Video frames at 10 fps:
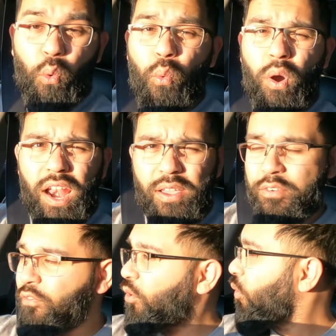
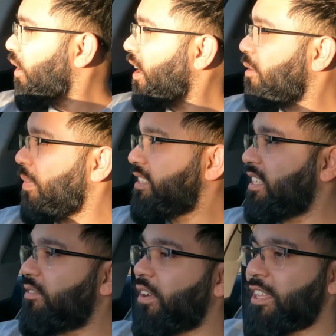whatever fuel I can
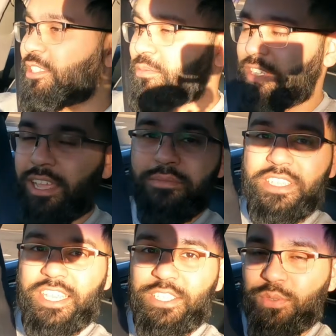basically find
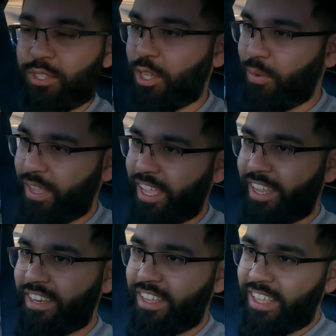sometimes is what's going
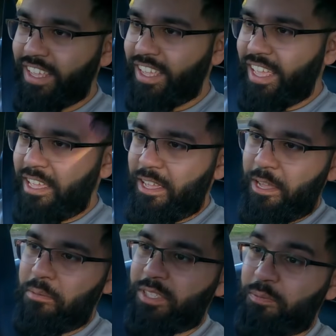in,
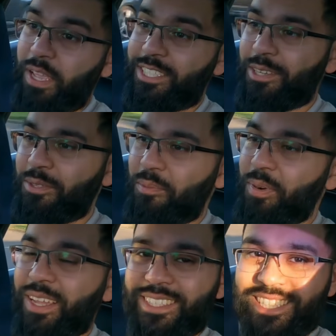especially with the
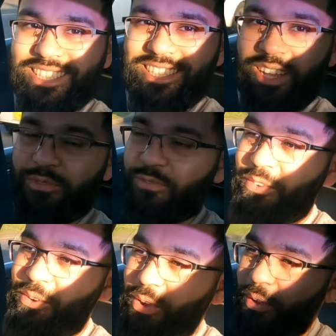prices of
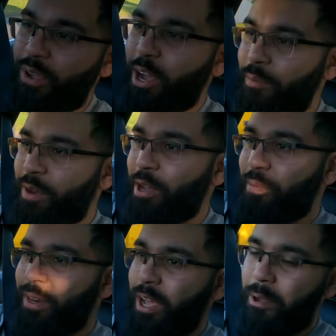fuel going up and
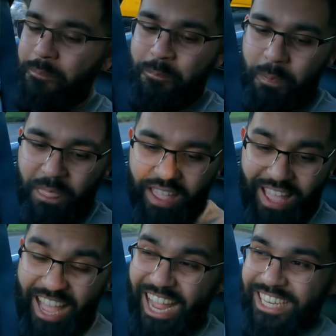up and up,
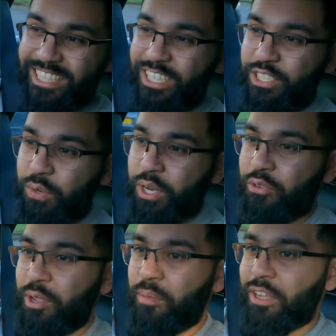and the
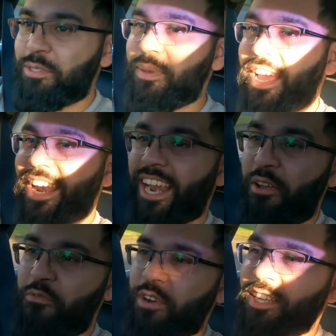23 miles per gallon
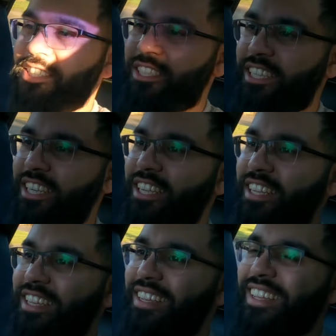average.
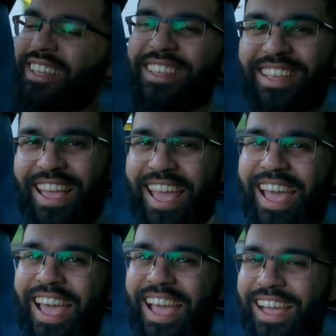
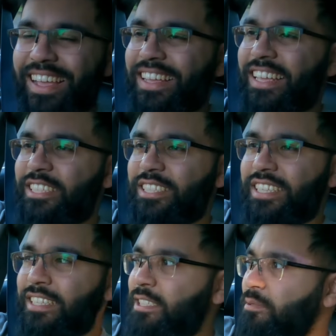Yeah,
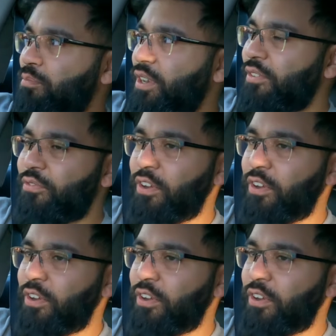it's pretty